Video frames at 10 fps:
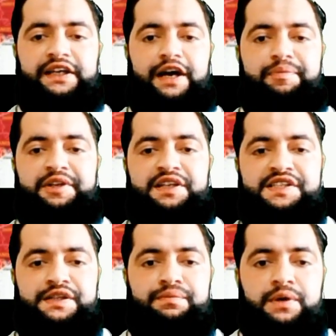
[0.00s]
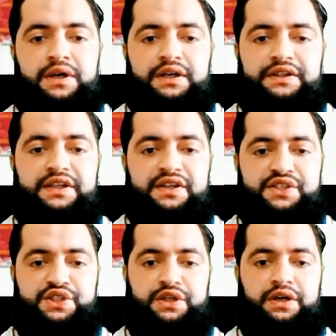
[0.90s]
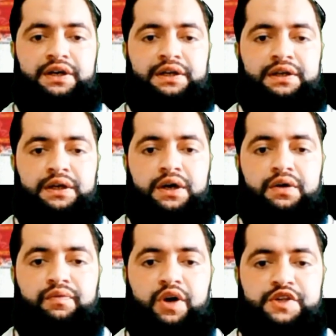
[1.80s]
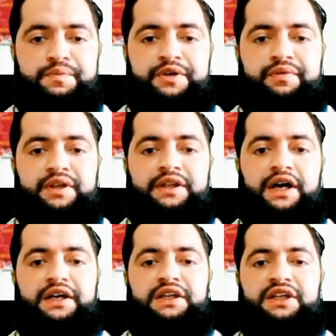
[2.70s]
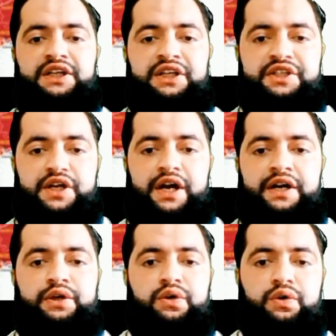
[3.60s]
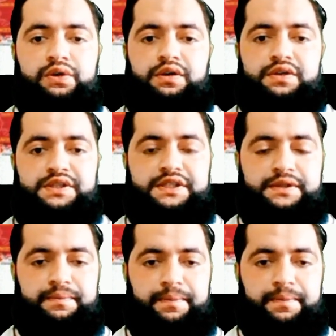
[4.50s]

capitalism, their struggle was between the elite and low class.